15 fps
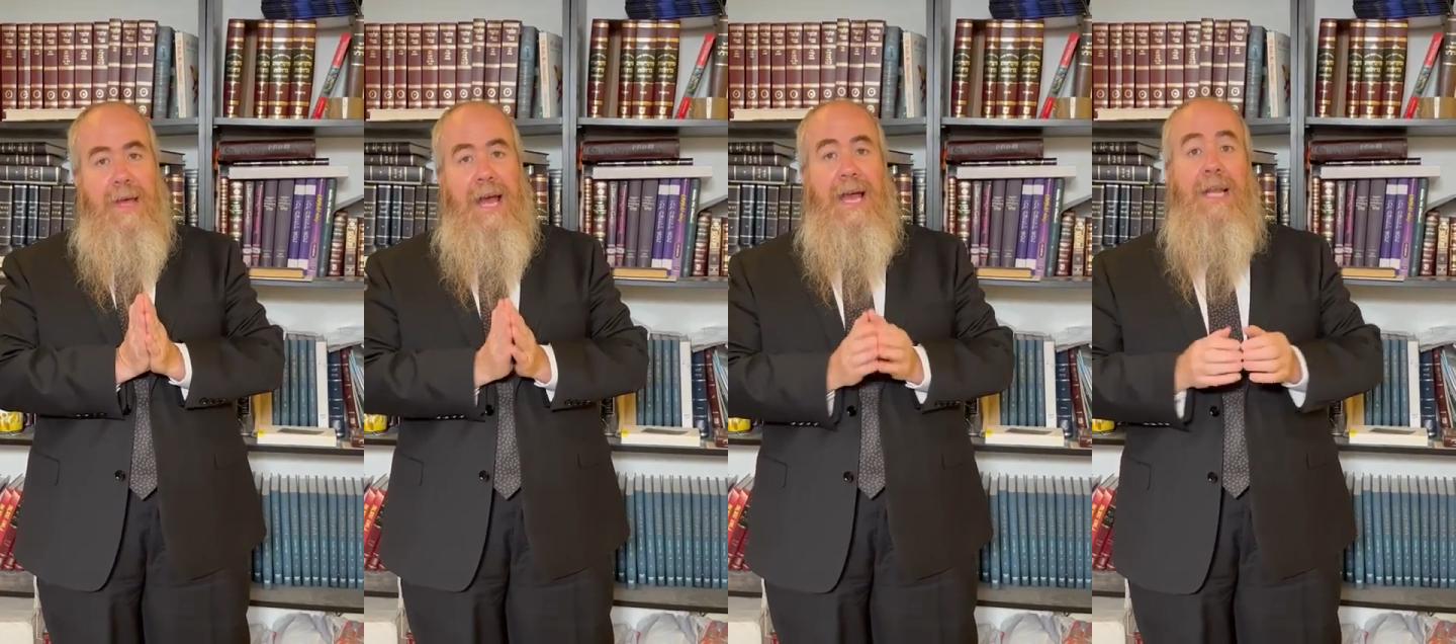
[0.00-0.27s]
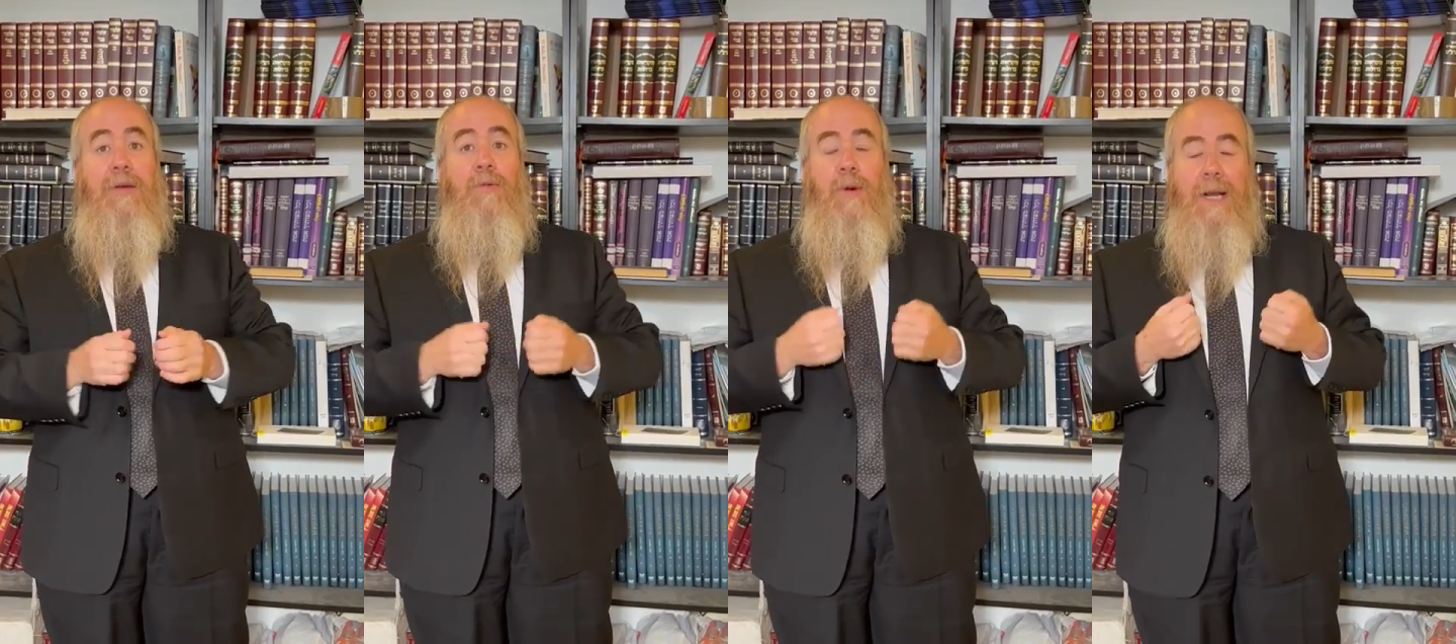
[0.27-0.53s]

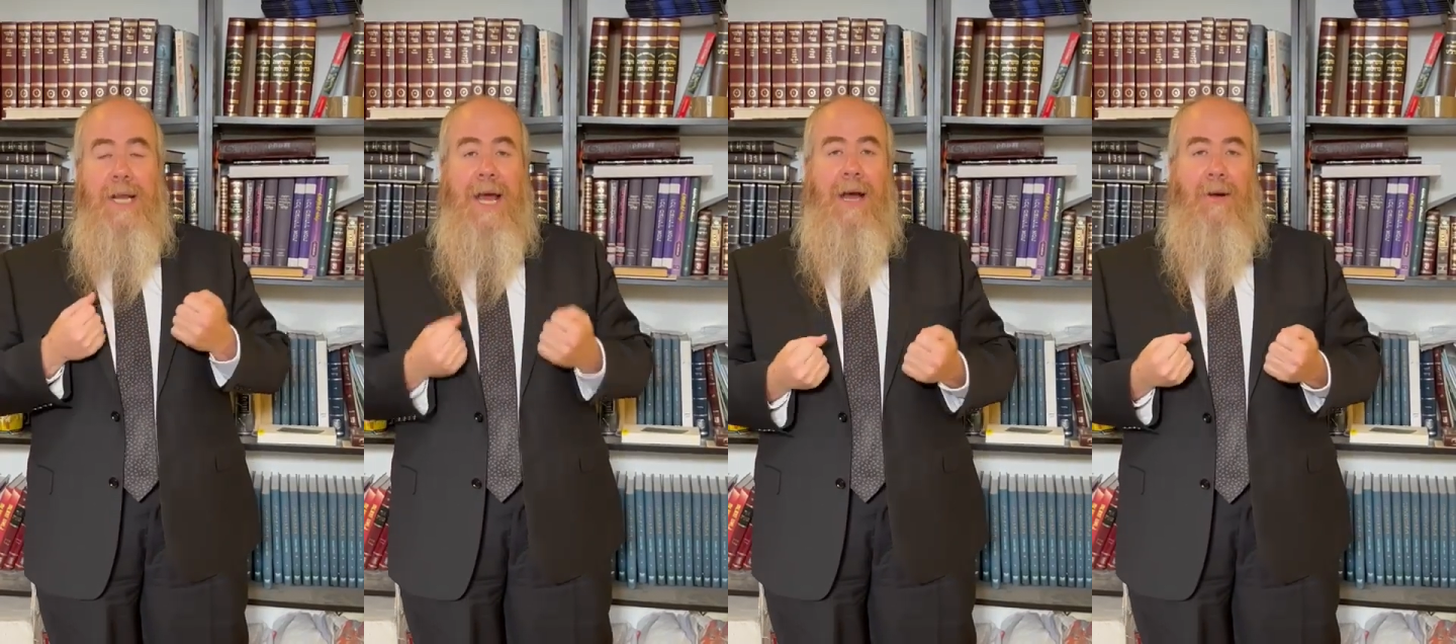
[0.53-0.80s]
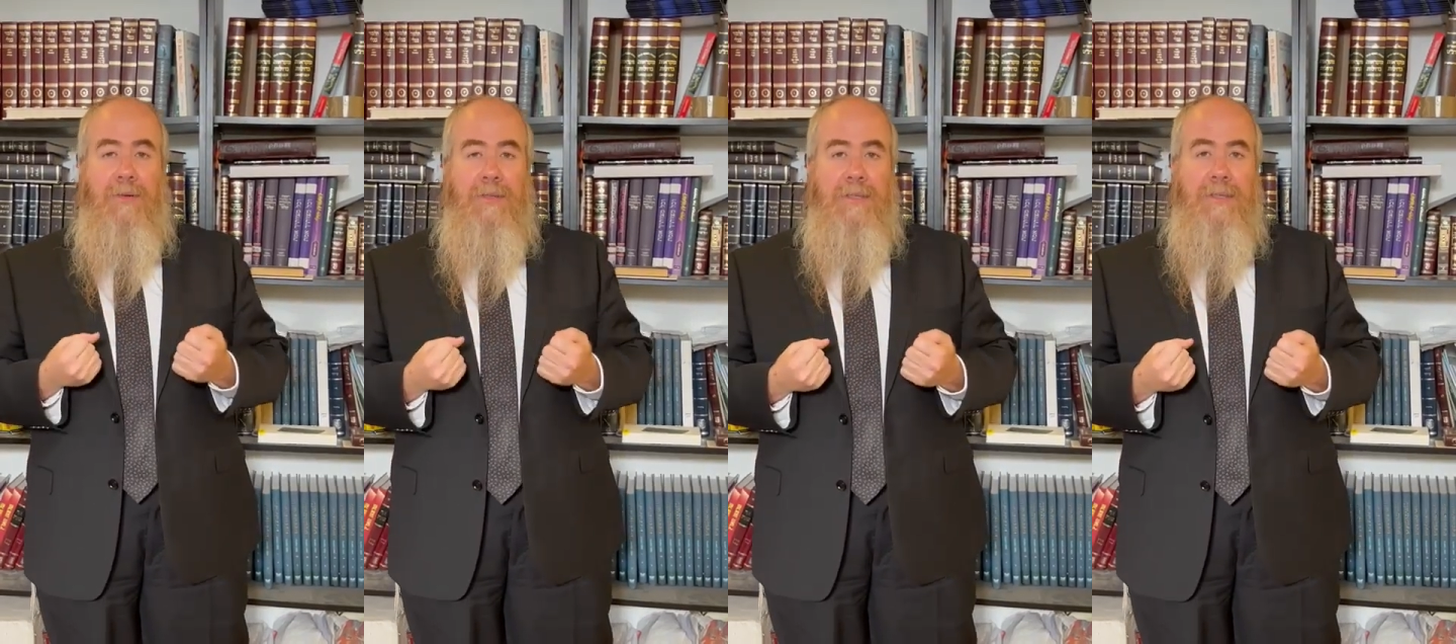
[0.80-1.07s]
And he went
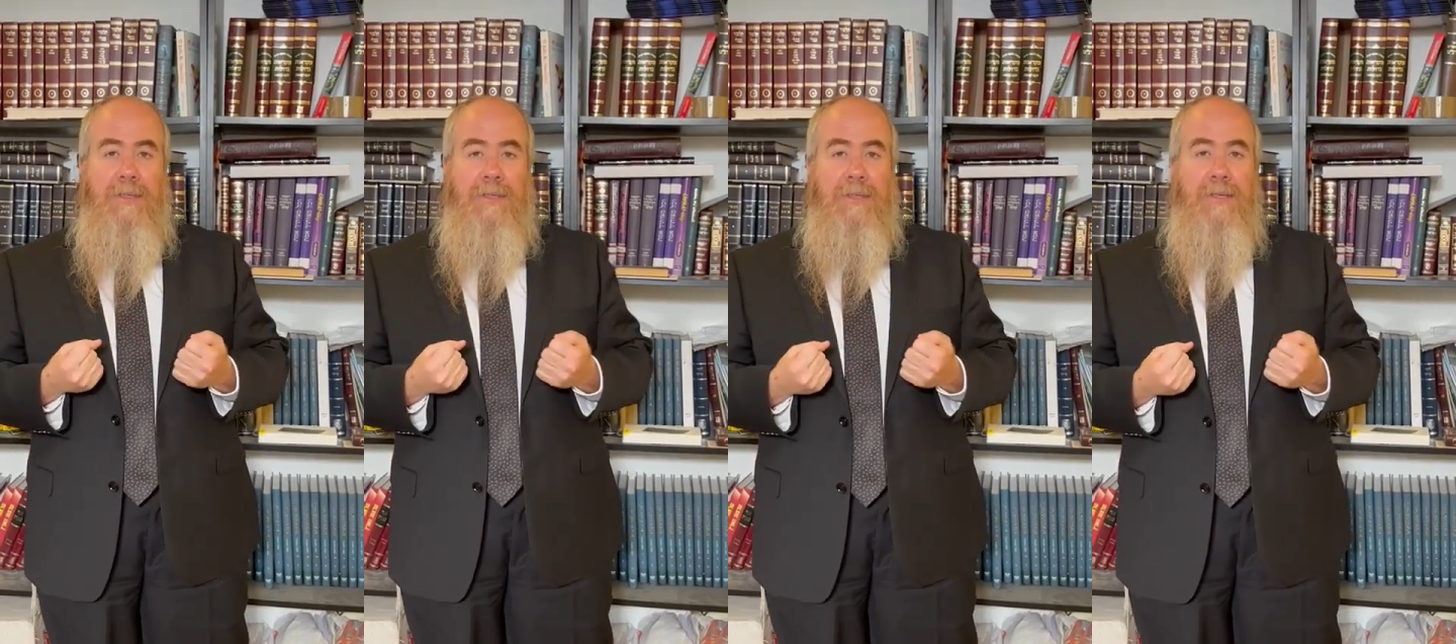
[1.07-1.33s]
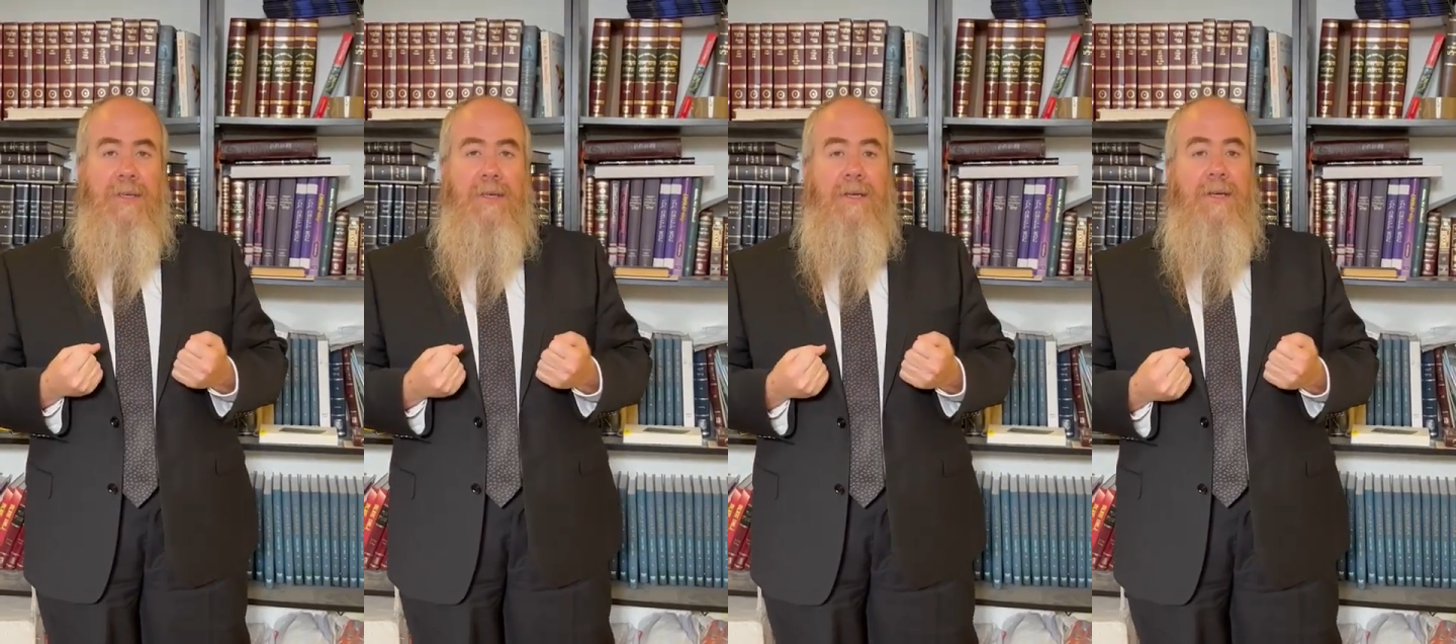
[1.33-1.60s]
out
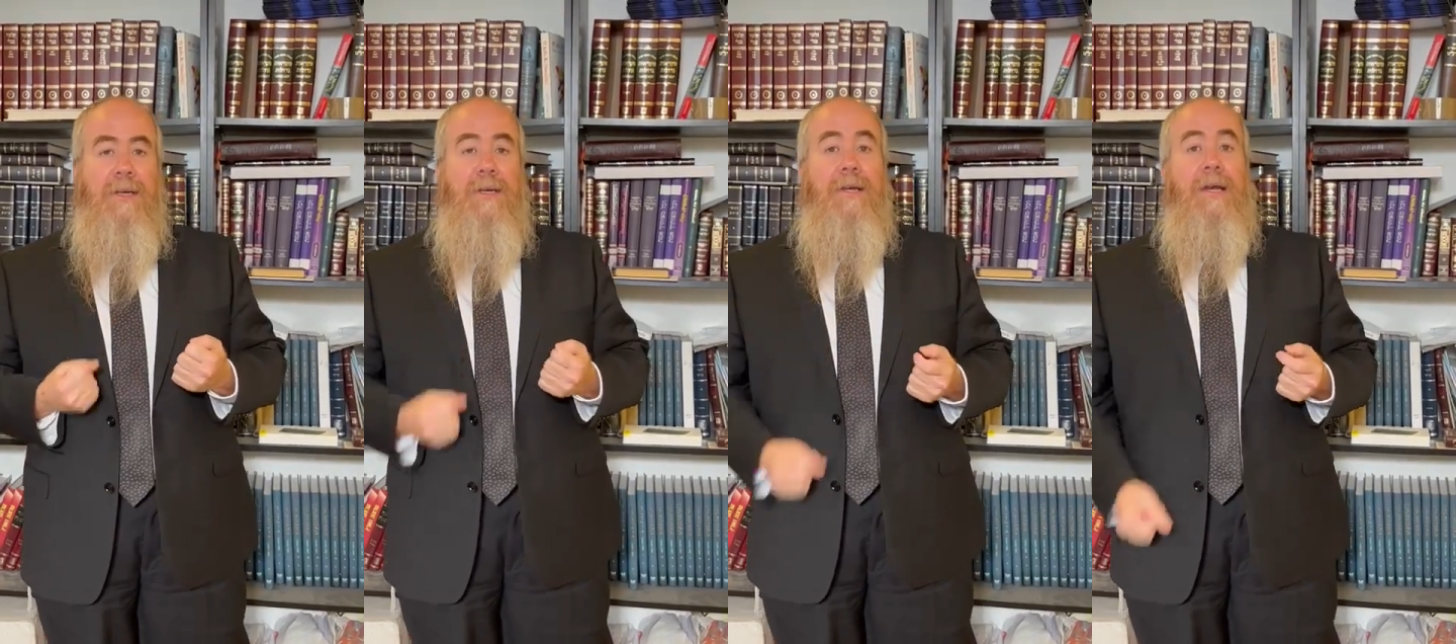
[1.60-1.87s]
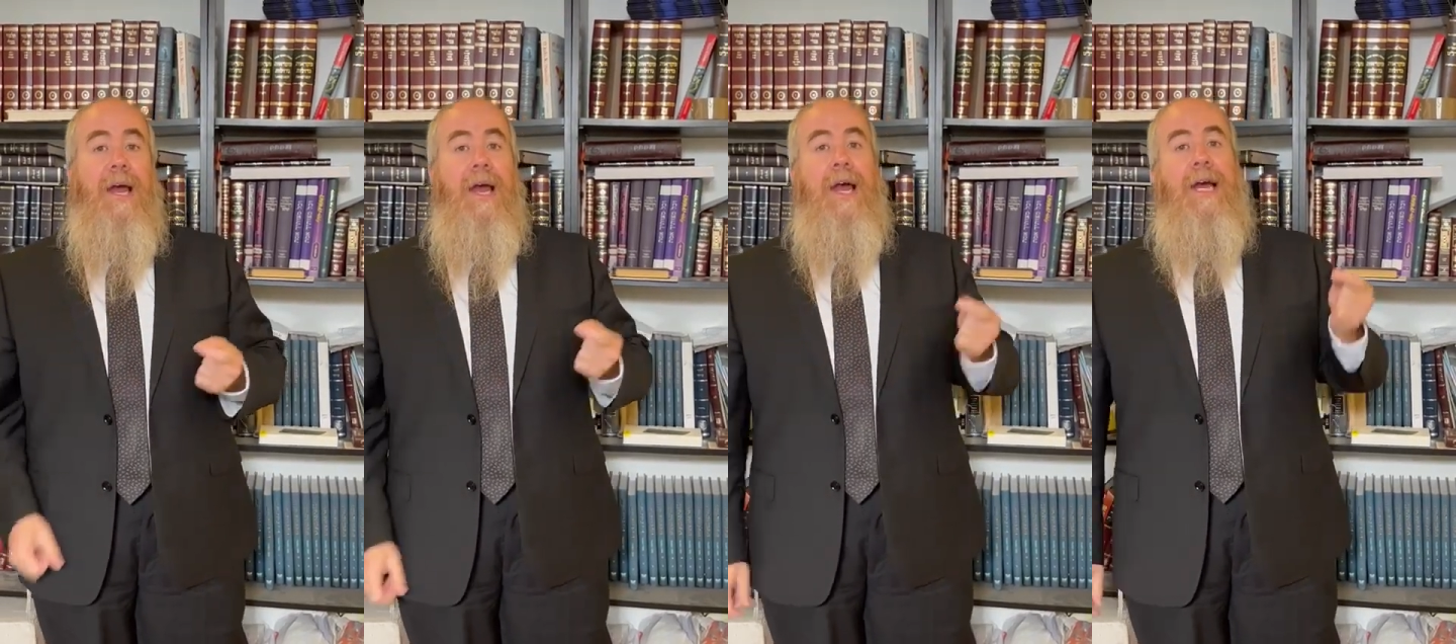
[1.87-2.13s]

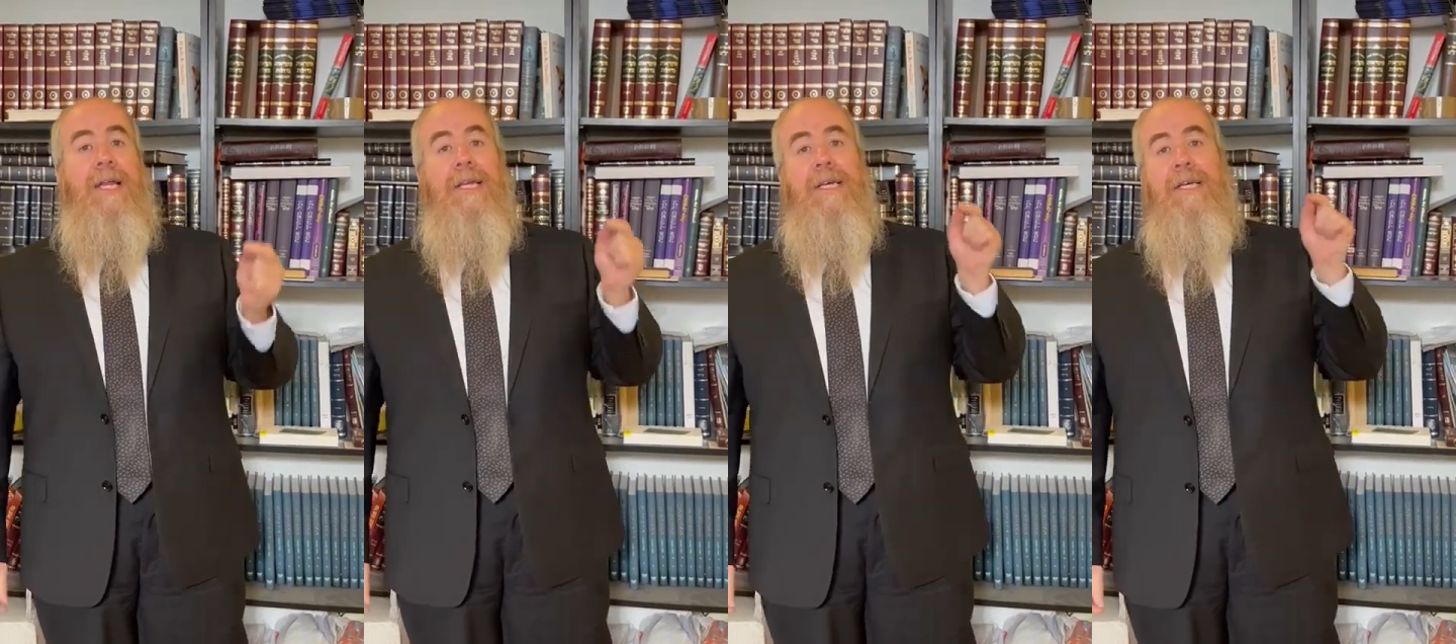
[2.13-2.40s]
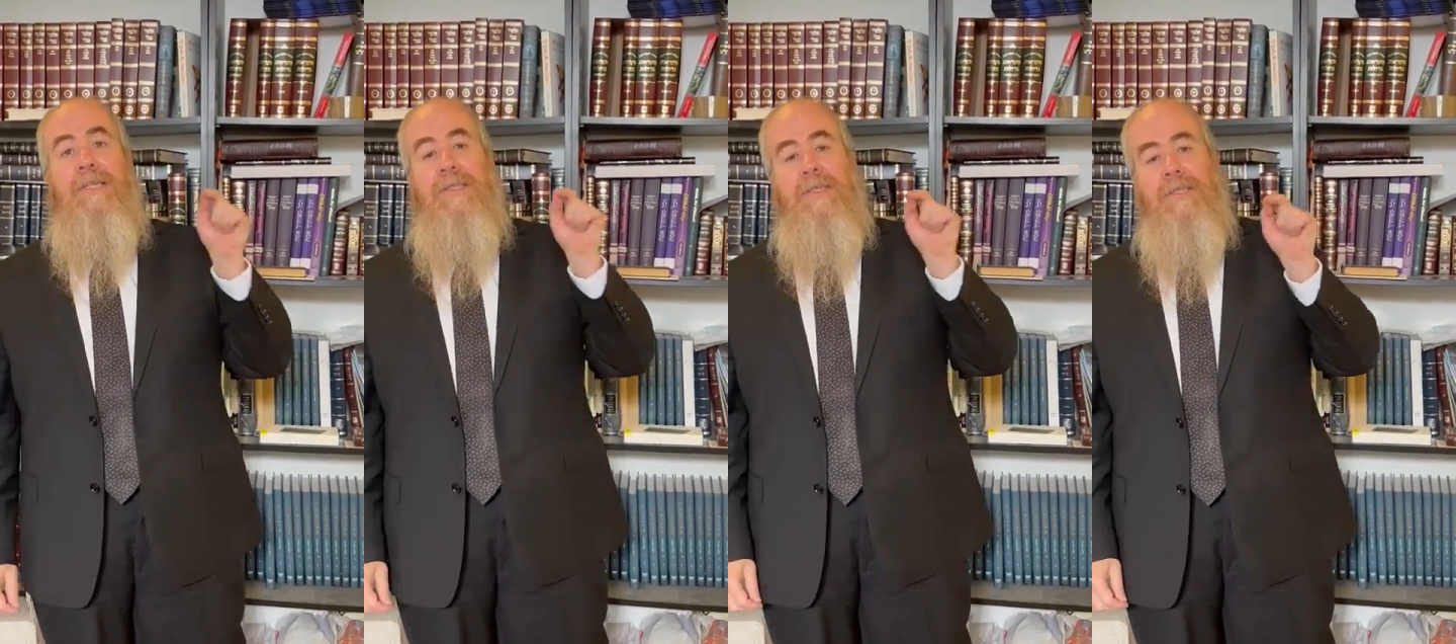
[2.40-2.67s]
and
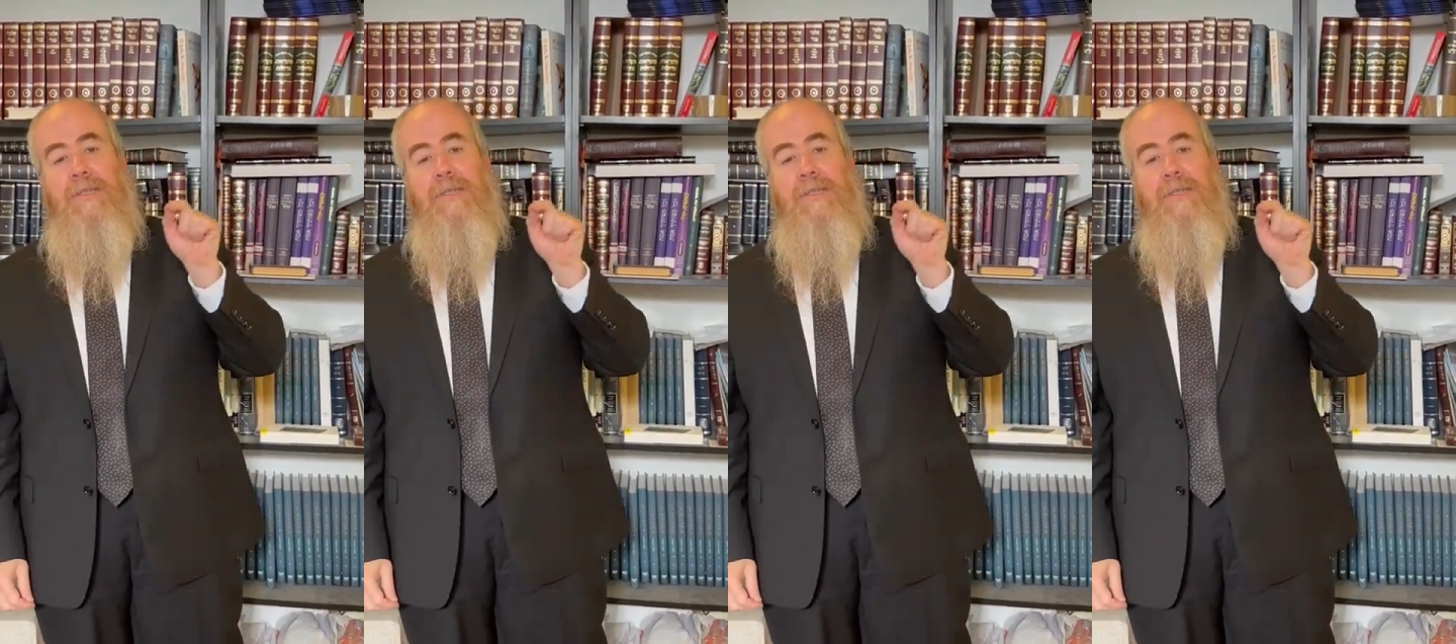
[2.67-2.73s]
he